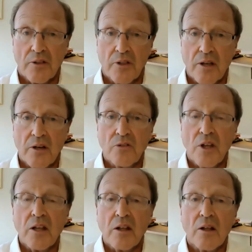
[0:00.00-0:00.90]

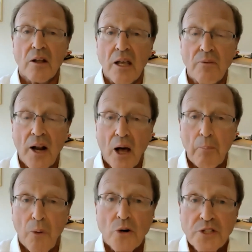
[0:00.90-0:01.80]
Even
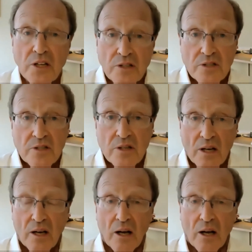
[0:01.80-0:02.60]
our bodies,